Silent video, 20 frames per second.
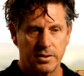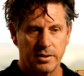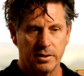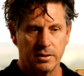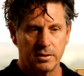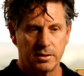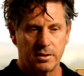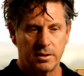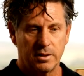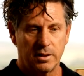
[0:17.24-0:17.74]

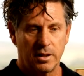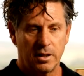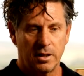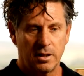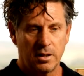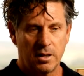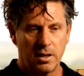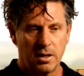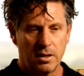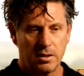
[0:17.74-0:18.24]
that
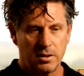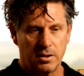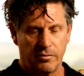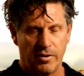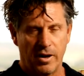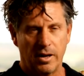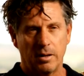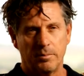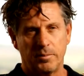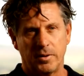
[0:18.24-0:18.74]

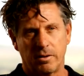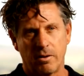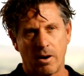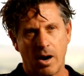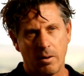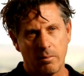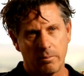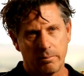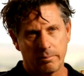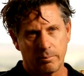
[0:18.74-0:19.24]
developed the
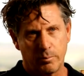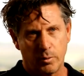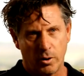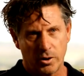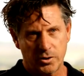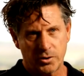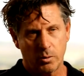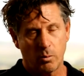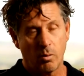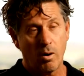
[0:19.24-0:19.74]
great
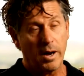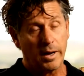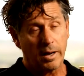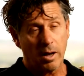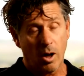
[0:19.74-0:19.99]
Barossa wine